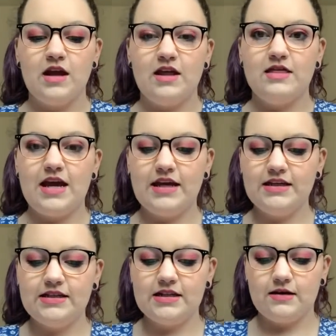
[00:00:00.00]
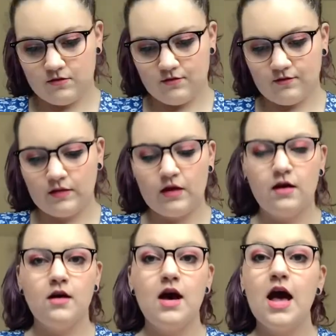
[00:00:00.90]
things.
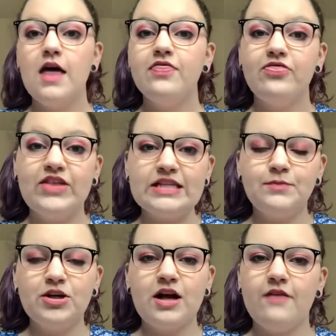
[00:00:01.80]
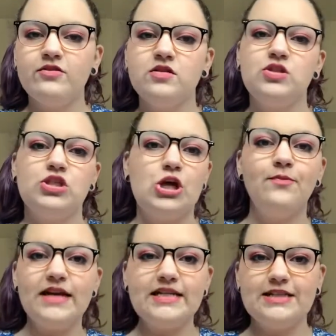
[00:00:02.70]
This book covers so
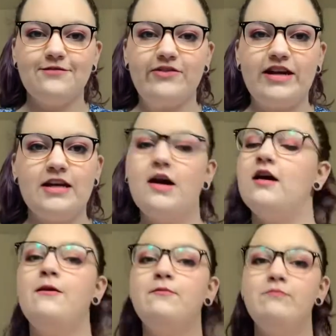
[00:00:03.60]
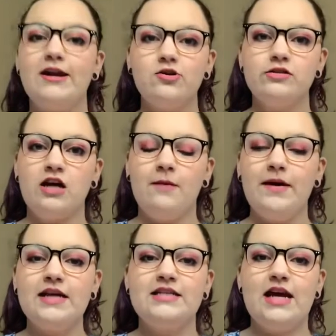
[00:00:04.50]
many different medical
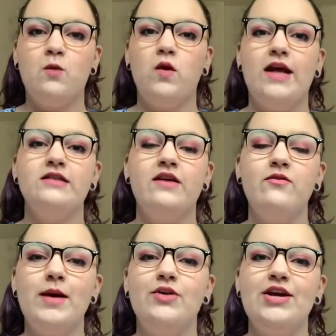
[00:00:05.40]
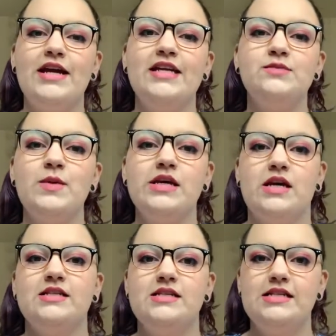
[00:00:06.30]
topics, and what I love about it is
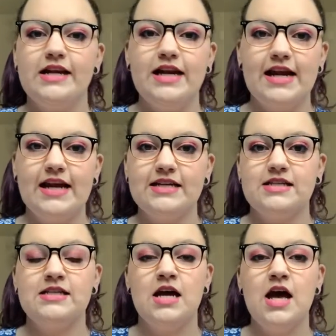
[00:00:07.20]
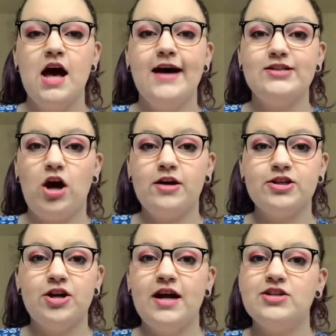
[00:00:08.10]
because Sydney is a
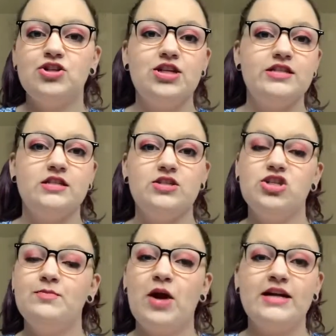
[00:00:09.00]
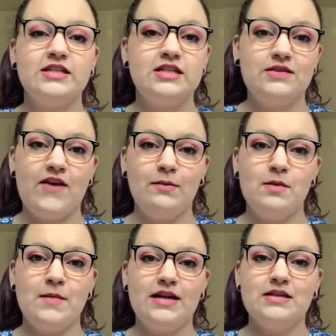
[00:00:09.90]
doctor and she practices family
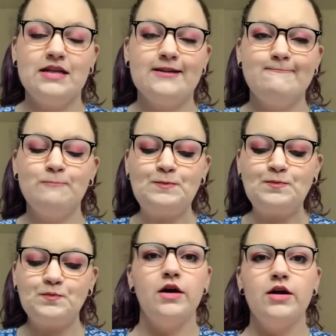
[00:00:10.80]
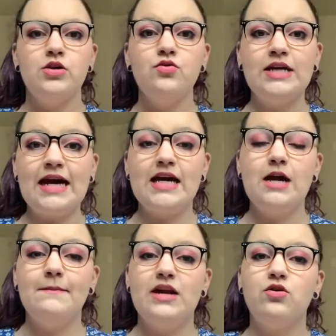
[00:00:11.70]
medicine. You get a
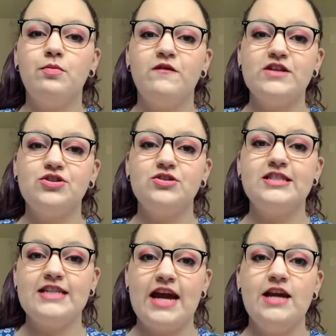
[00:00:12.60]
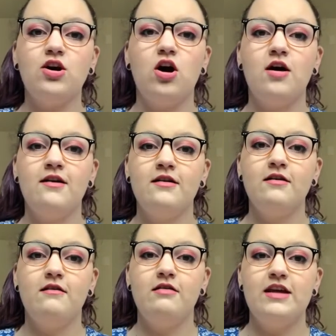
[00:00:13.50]
medical professional's take
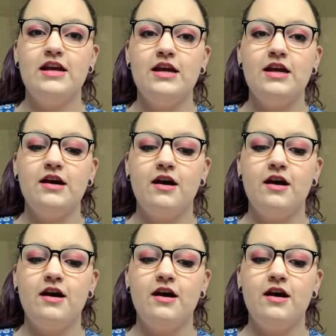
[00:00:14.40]
on the